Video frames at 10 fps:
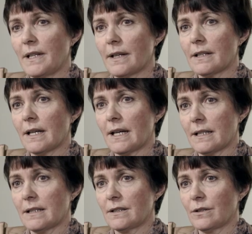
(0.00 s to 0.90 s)
me that I
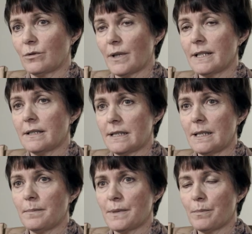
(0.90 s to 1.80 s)
had a quite
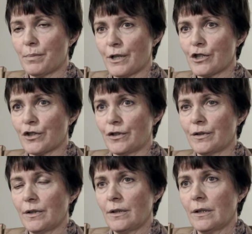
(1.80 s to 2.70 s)
deep
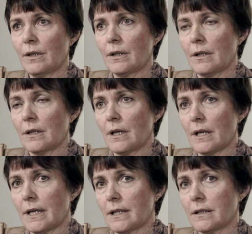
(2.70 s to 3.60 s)
depression,
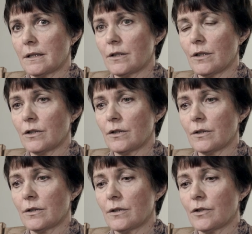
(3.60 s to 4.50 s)
and
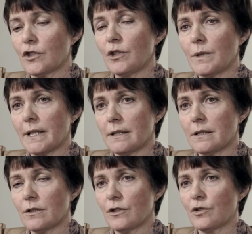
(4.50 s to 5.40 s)
she would get
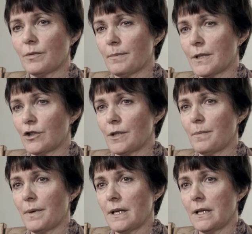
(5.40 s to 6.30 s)
in touch with my
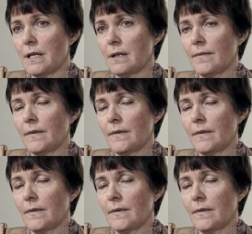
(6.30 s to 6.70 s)
GP